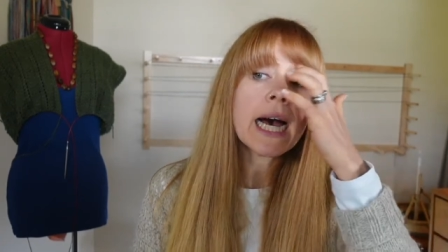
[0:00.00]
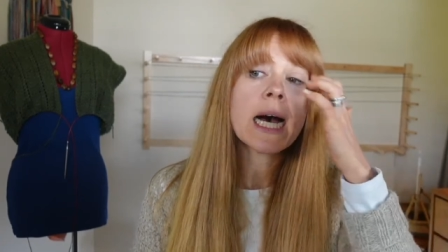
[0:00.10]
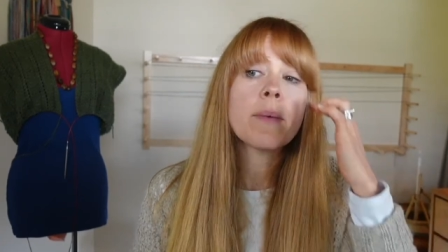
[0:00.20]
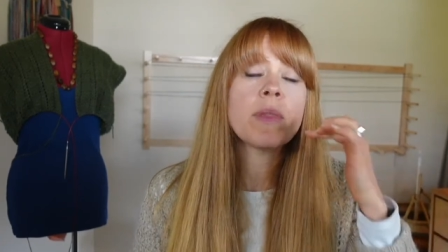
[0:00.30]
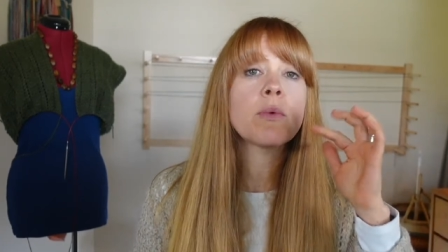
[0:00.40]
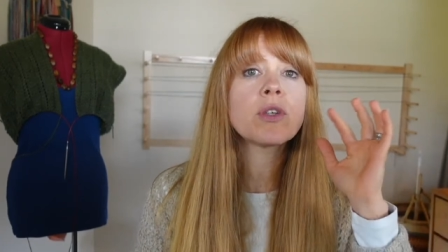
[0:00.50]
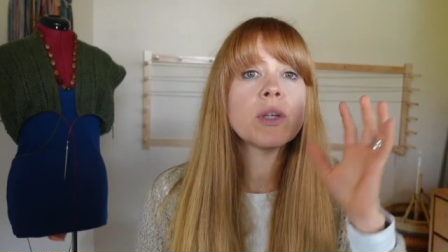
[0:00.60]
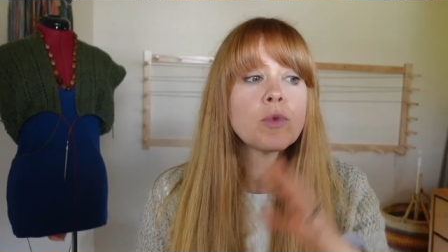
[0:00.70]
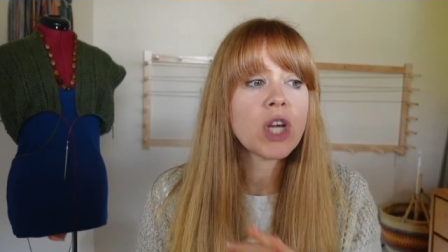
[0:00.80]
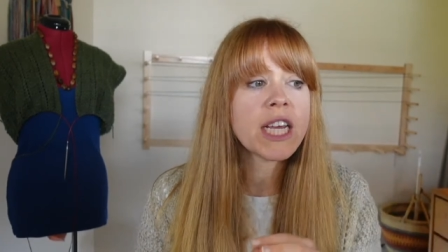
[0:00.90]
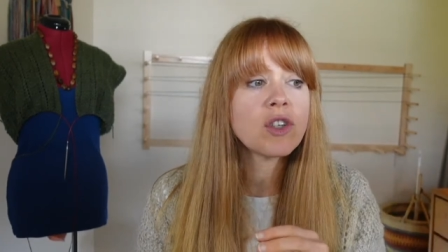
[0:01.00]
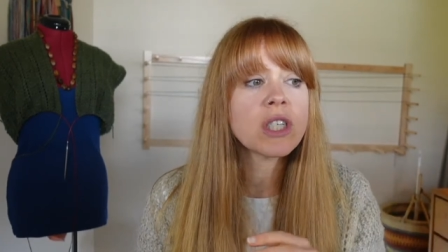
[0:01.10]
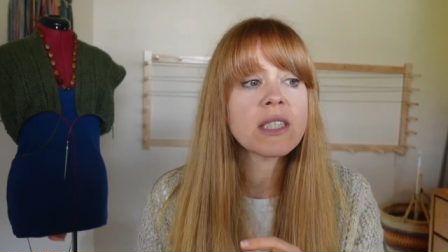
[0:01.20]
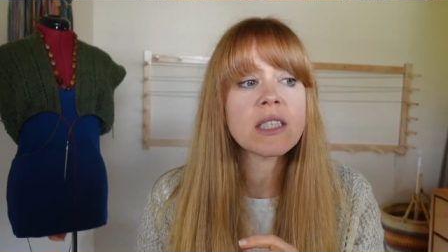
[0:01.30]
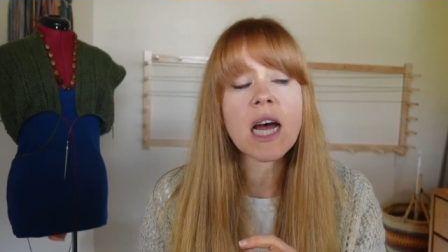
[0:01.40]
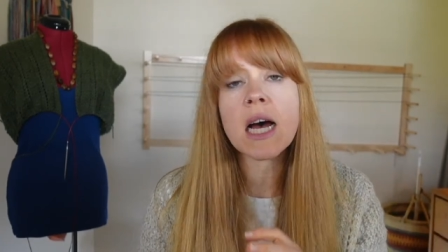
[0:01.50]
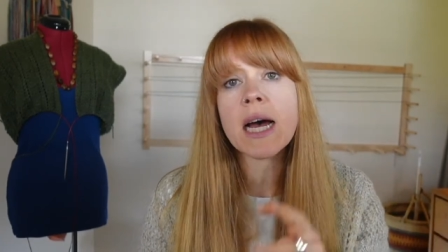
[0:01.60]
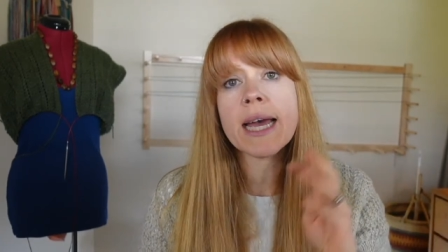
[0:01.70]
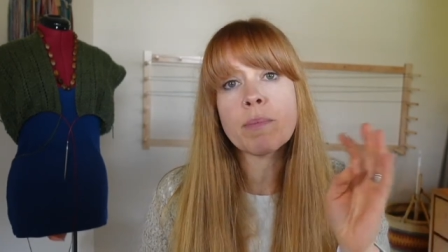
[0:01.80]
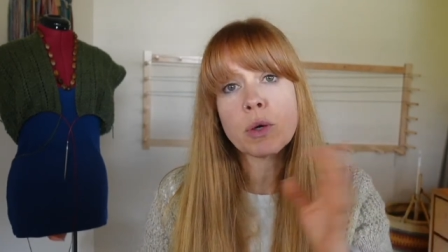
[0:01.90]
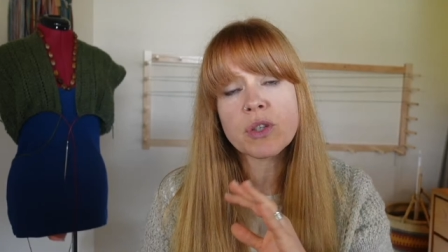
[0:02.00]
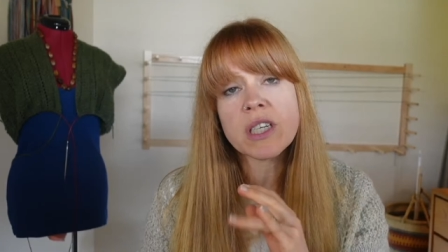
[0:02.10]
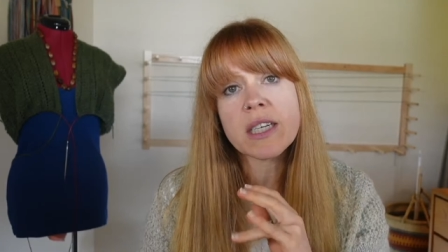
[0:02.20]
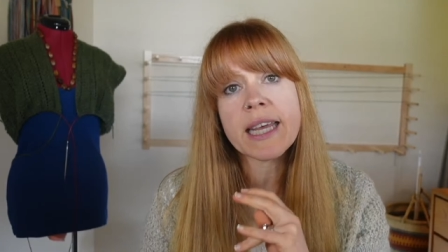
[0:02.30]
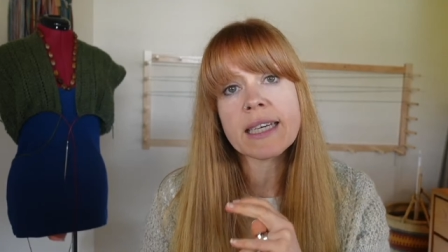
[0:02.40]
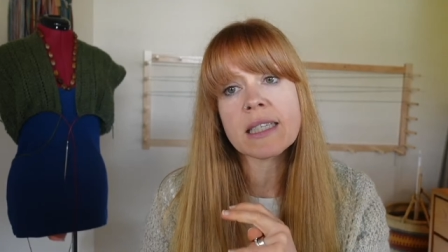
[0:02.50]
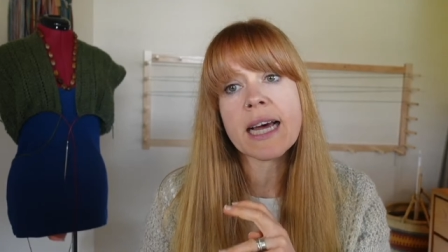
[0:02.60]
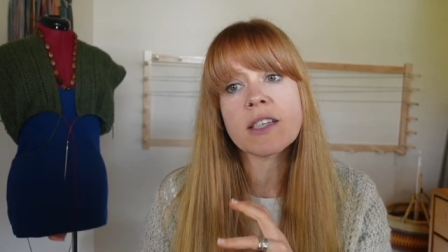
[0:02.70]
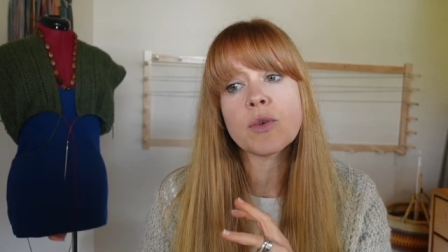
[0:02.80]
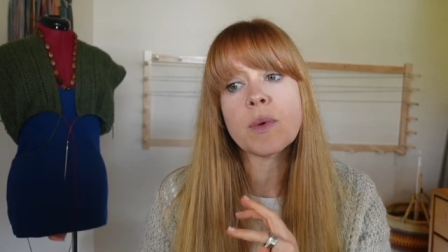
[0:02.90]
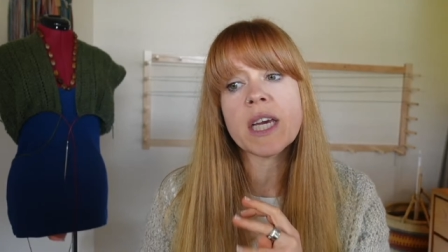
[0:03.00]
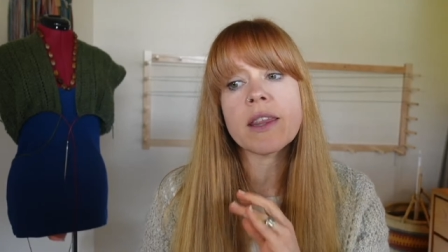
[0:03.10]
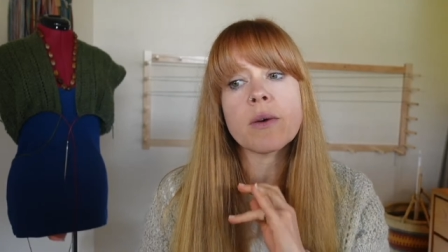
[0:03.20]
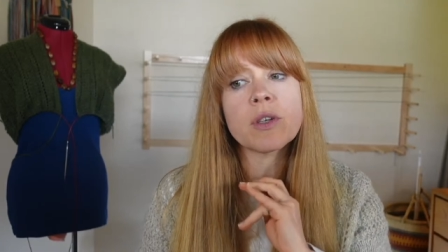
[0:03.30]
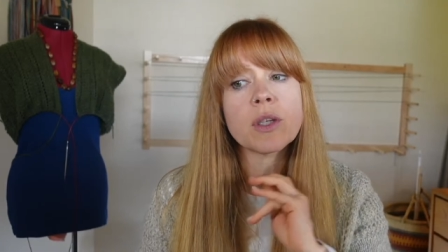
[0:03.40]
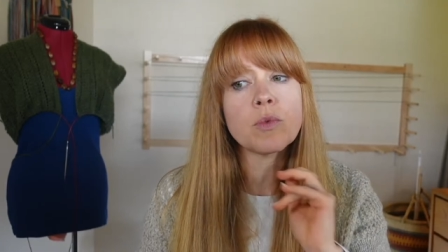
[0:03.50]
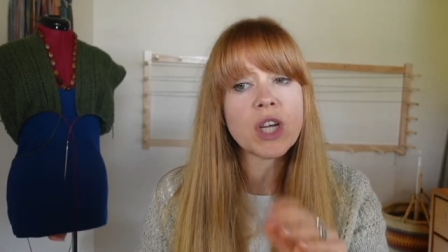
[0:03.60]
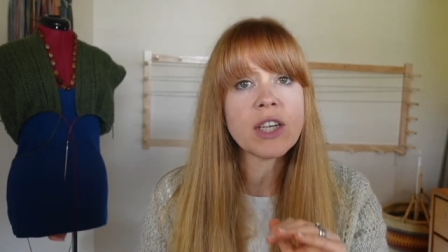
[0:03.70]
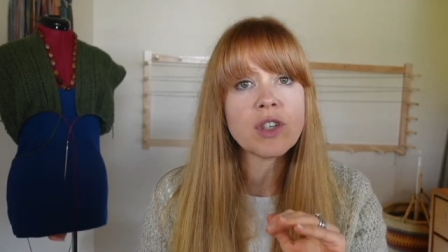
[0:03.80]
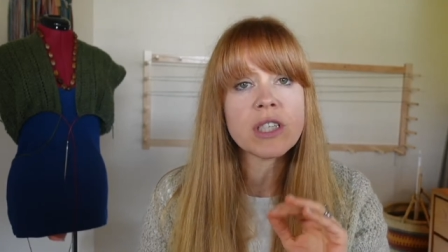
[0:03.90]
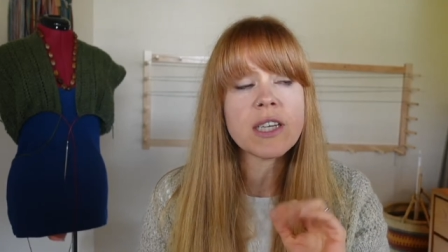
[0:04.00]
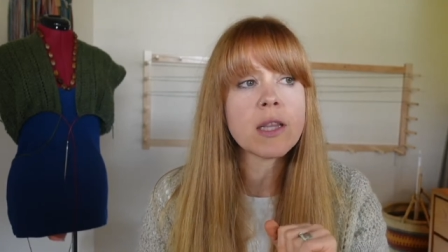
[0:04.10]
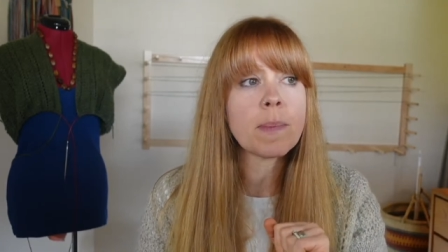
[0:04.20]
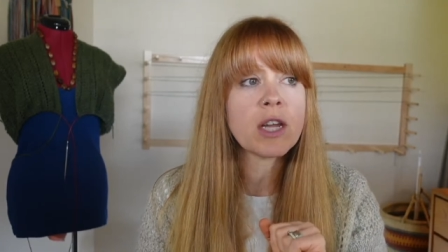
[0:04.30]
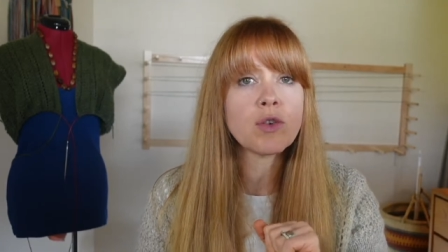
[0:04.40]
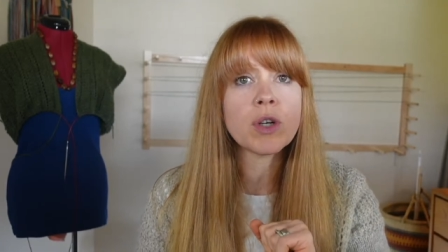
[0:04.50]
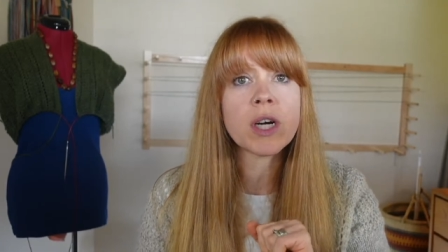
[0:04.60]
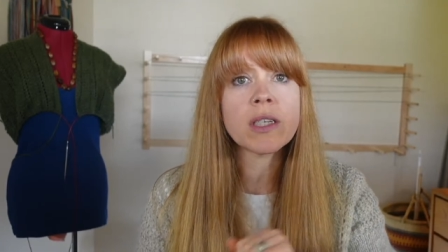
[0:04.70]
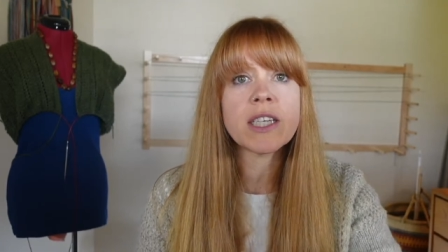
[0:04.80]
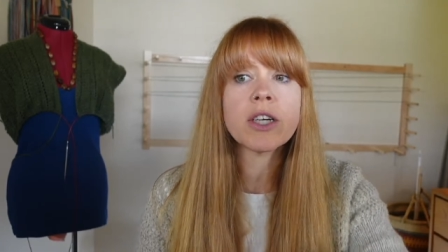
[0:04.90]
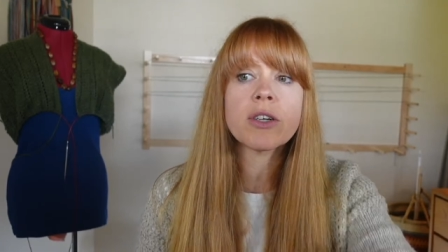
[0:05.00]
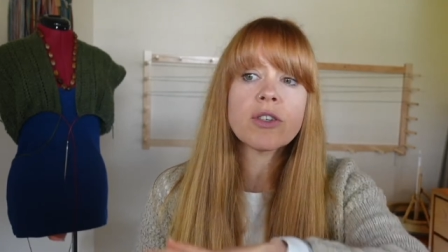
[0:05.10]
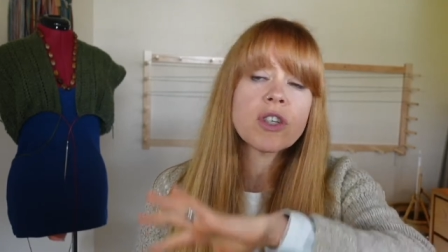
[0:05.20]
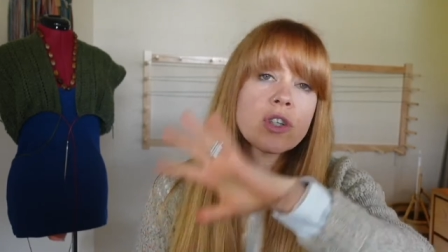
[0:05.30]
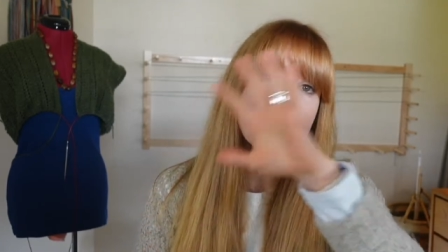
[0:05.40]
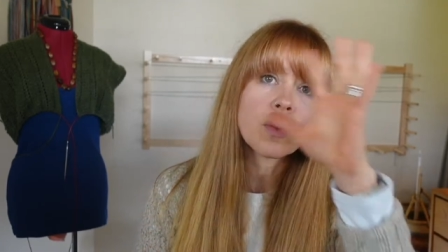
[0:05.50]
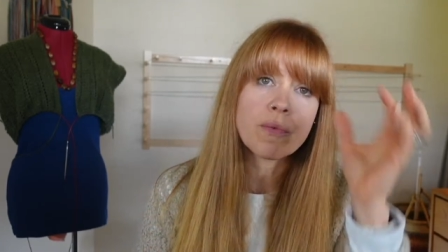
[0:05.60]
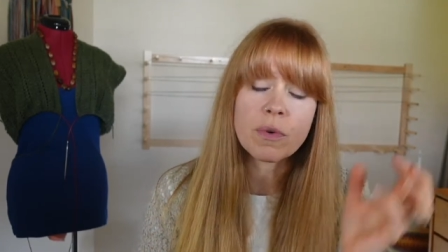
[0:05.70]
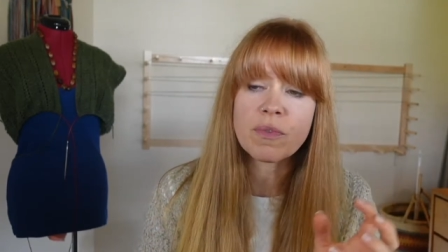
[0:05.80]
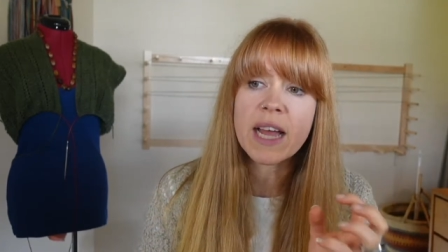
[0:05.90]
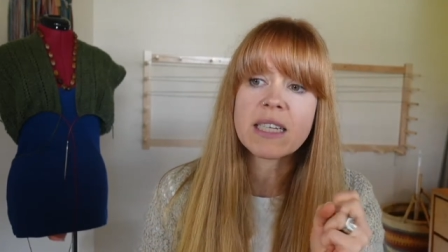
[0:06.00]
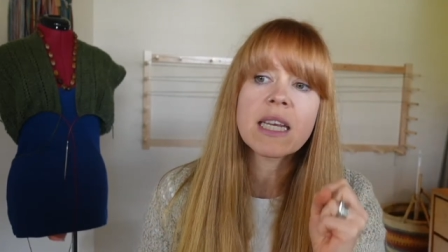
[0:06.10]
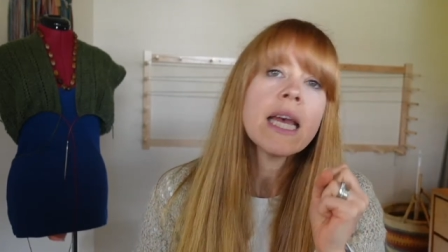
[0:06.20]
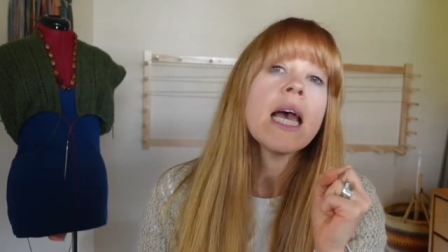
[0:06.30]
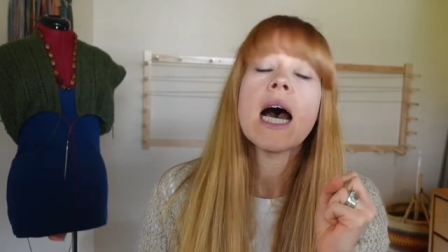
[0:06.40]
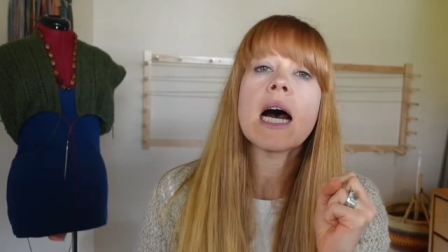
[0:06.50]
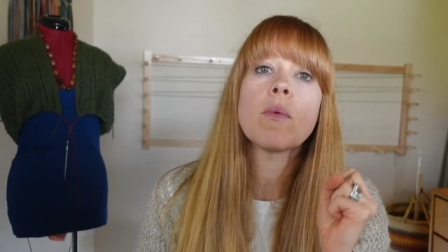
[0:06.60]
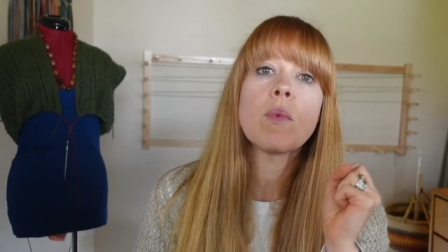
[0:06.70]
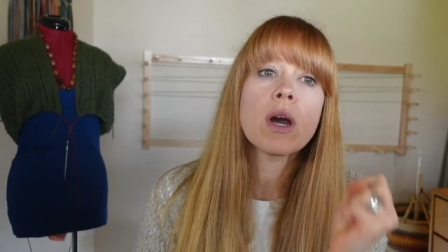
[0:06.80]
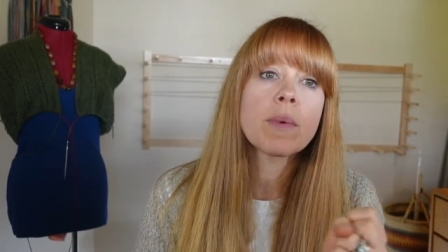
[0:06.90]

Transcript: Um, there were some changes. Uh, I posted things last week. There were some changes to the Patreon tiers to sort of reflect um,